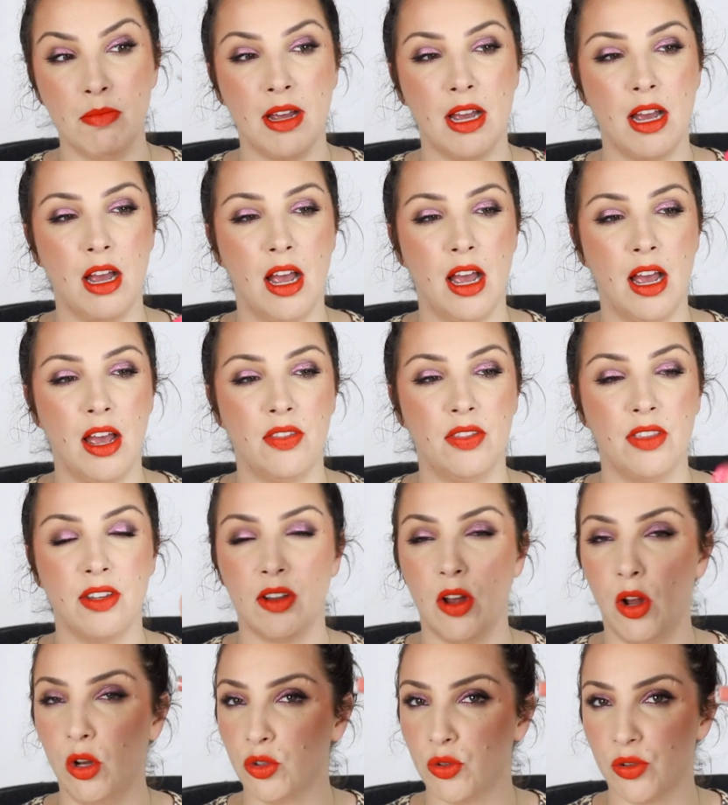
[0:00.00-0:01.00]

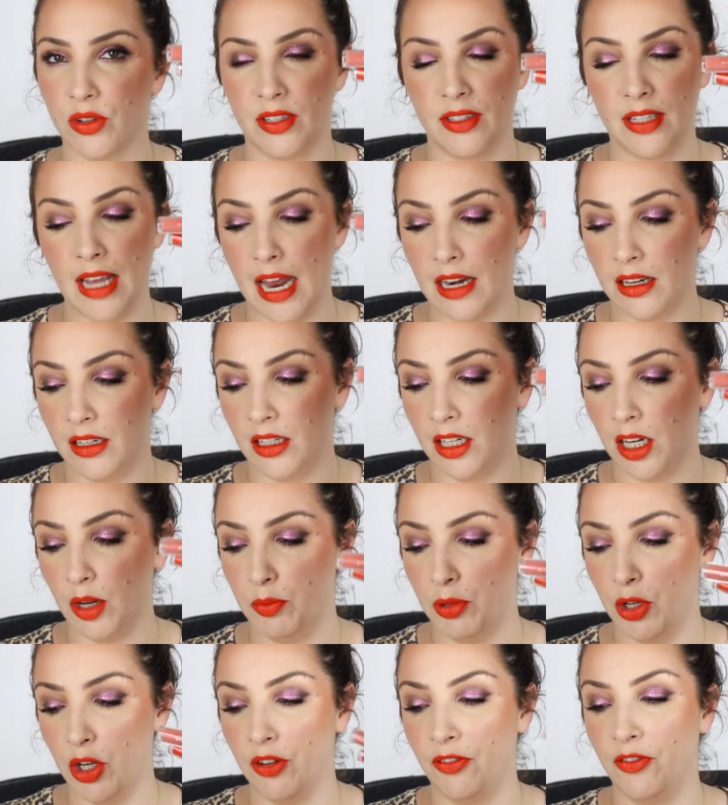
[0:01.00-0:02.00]
the Ultra Satin are
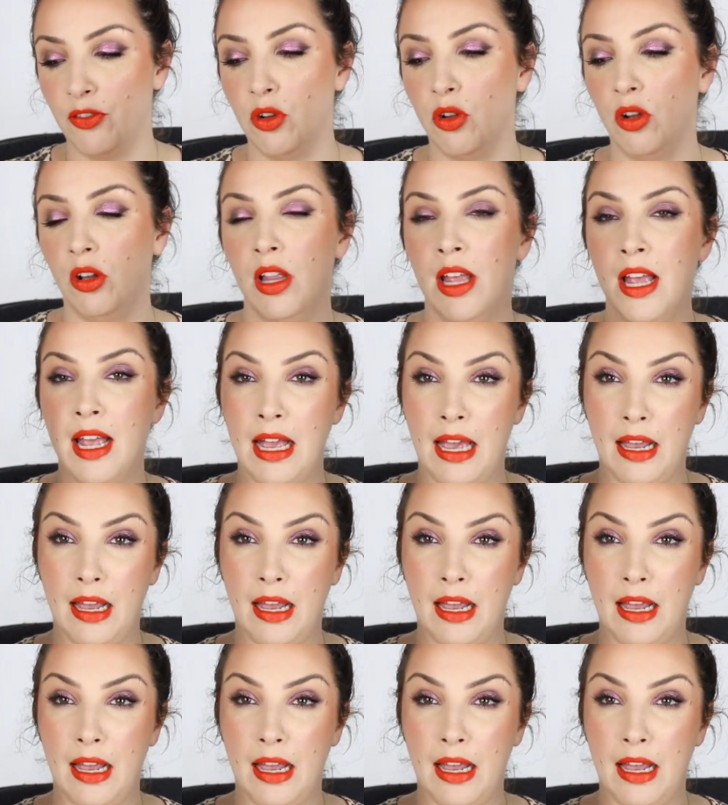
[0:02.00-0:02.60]
beautiful.